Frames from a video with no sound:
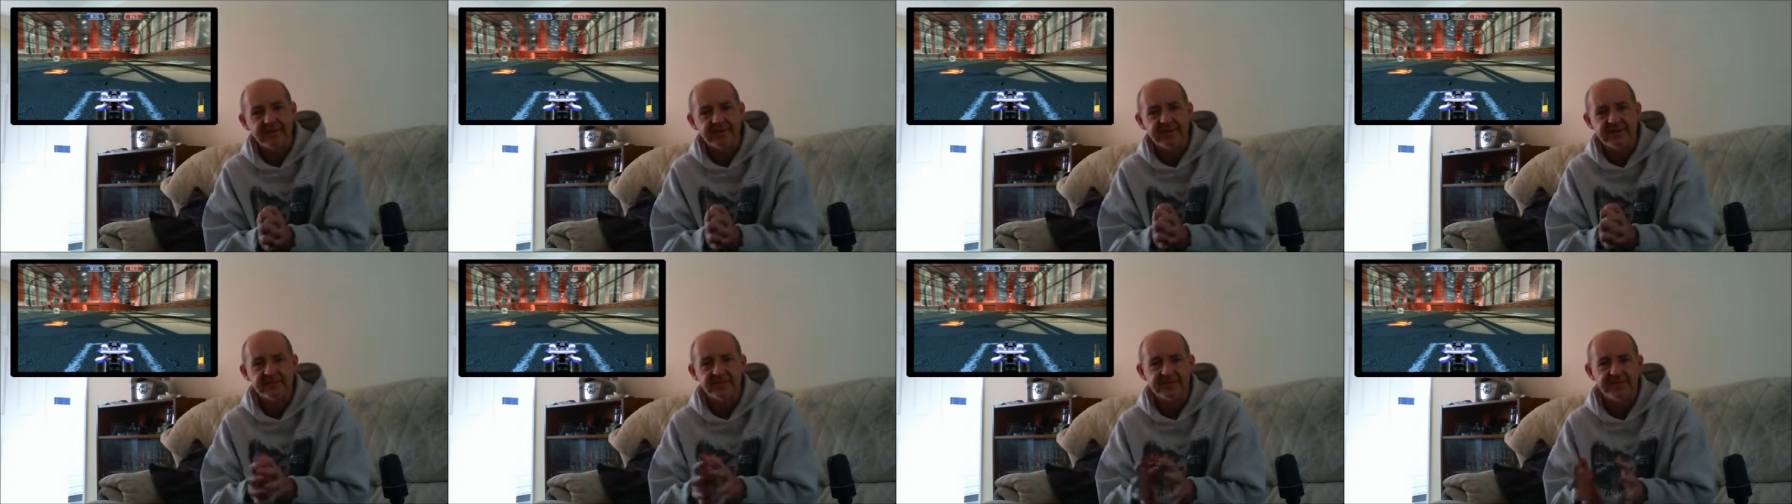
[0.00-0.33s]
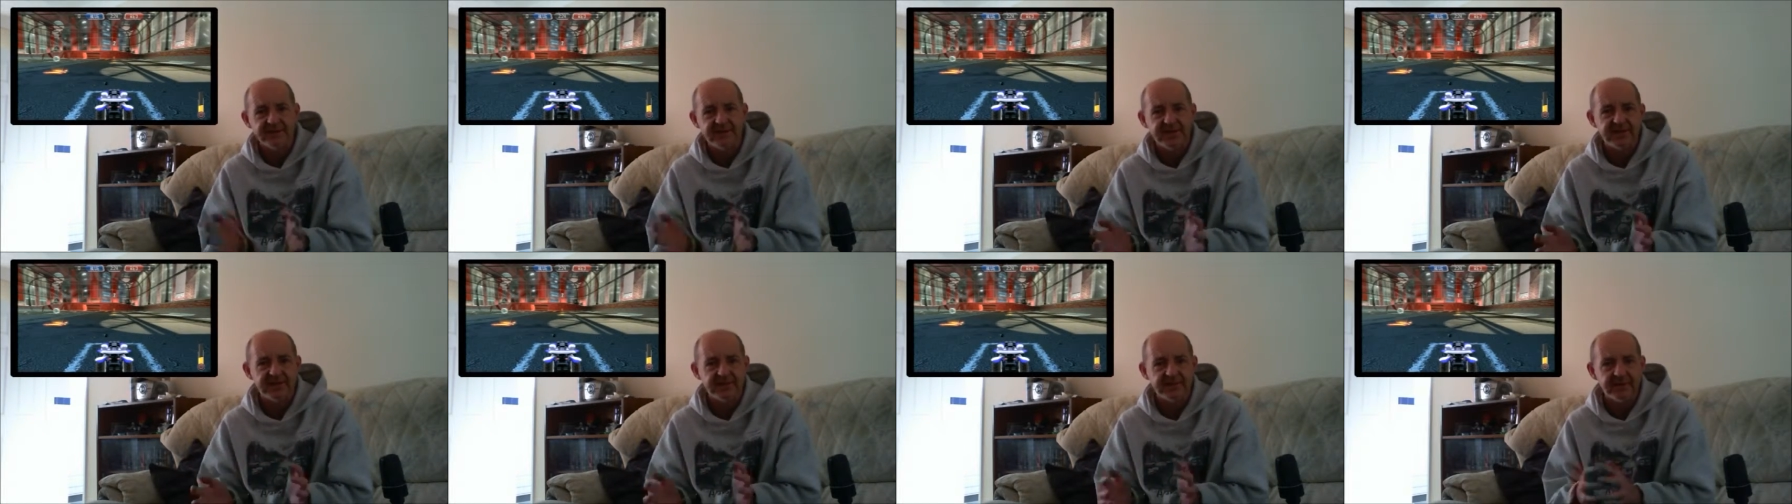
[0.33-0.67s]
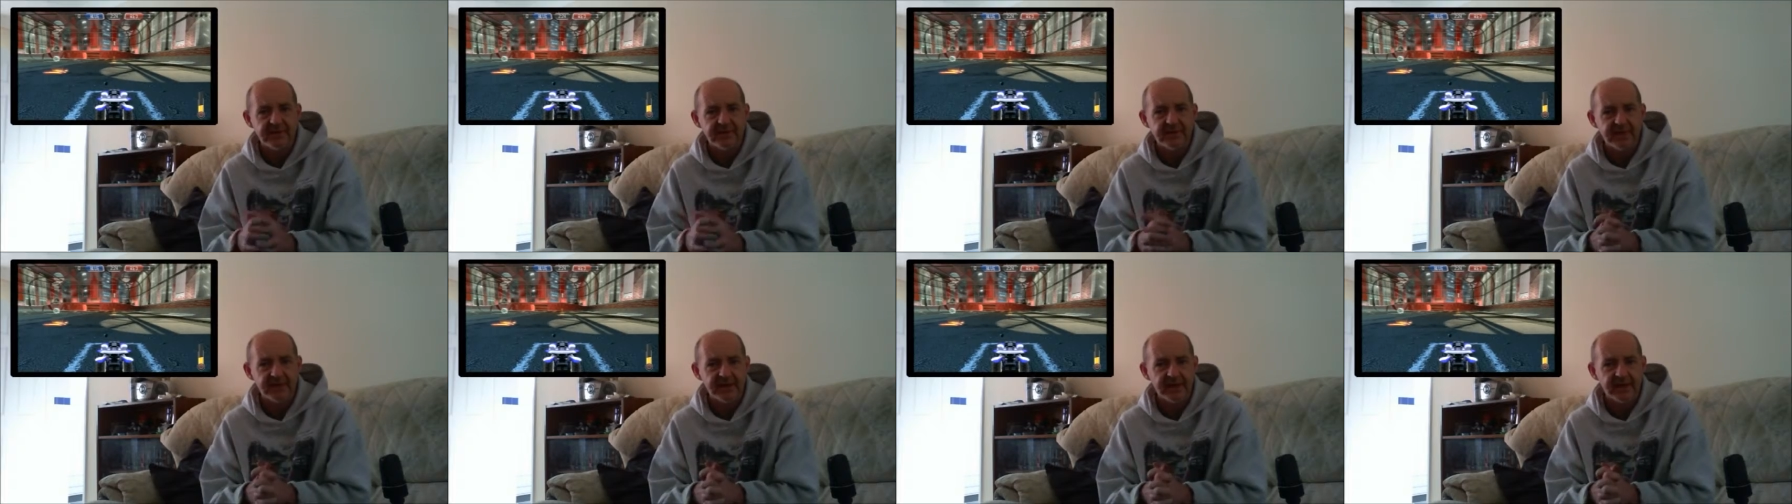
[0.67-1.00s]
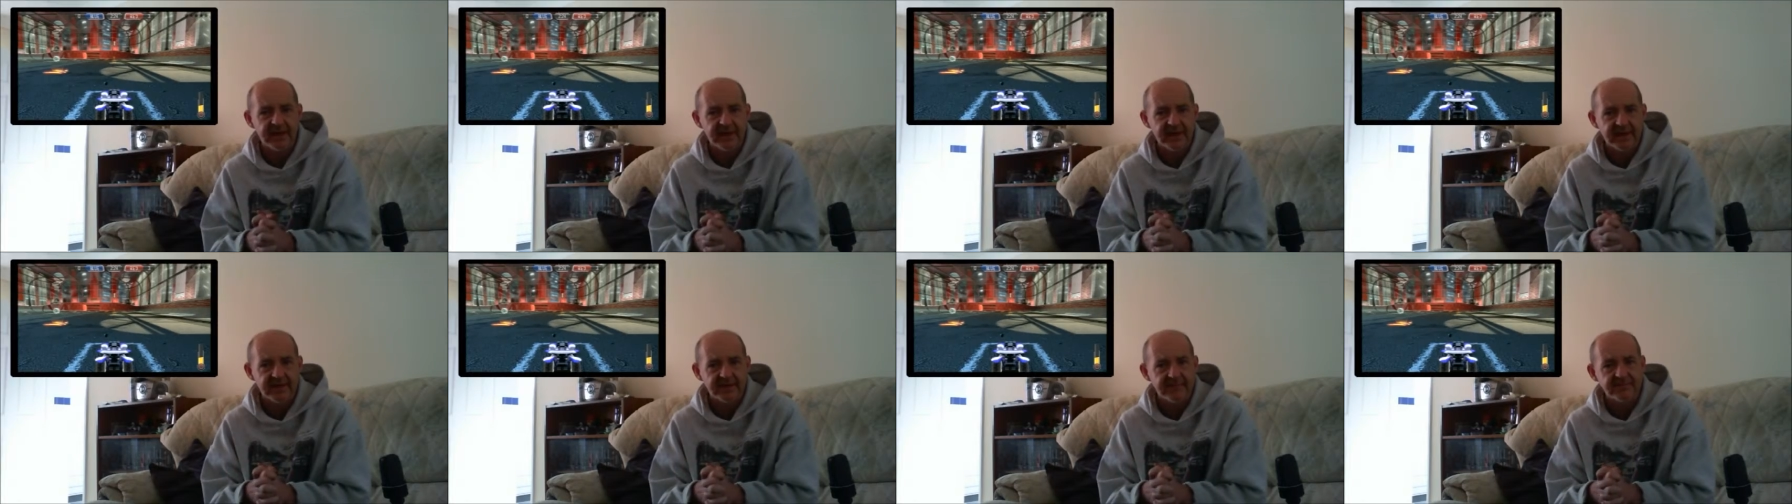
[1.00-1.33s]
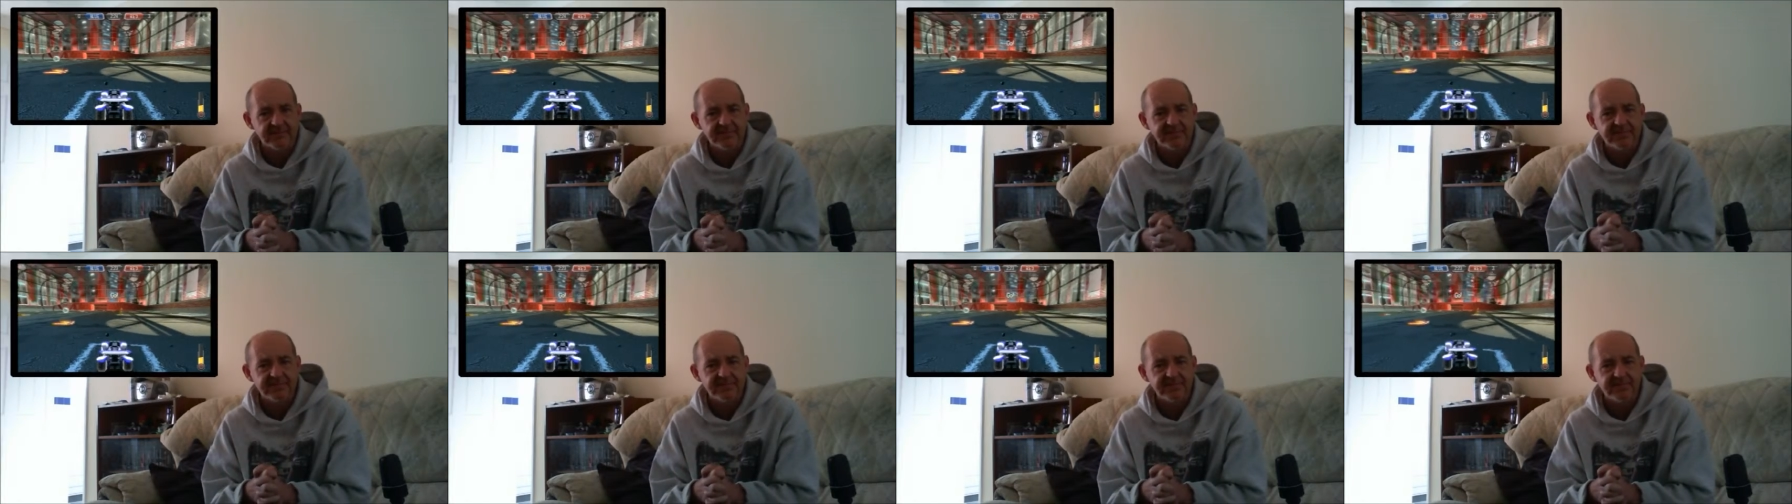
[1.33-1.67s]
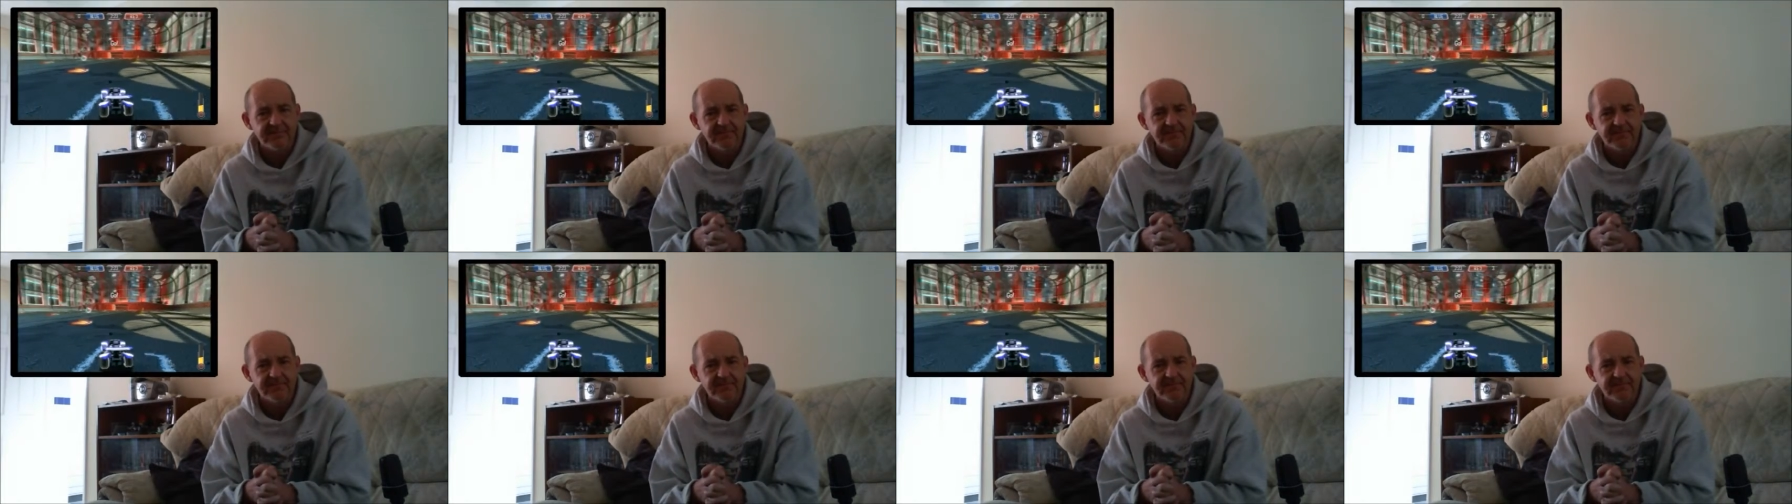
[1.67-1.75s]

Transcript: some city building games